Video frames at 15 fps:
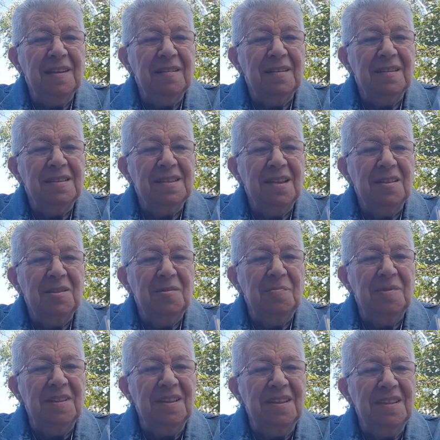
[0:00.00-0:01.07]
I'm going to
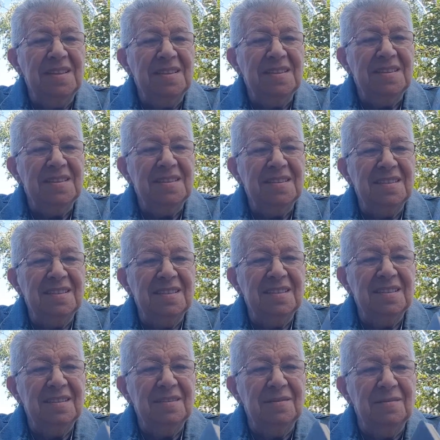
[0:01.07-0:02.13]
open this
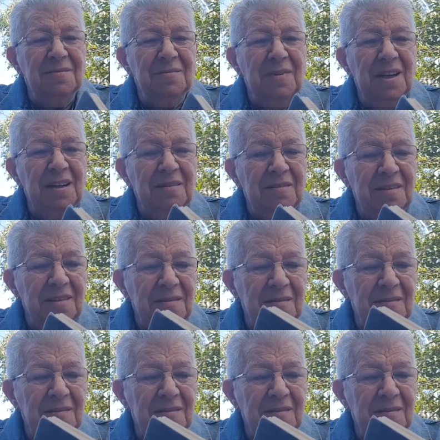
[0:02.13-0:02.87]
where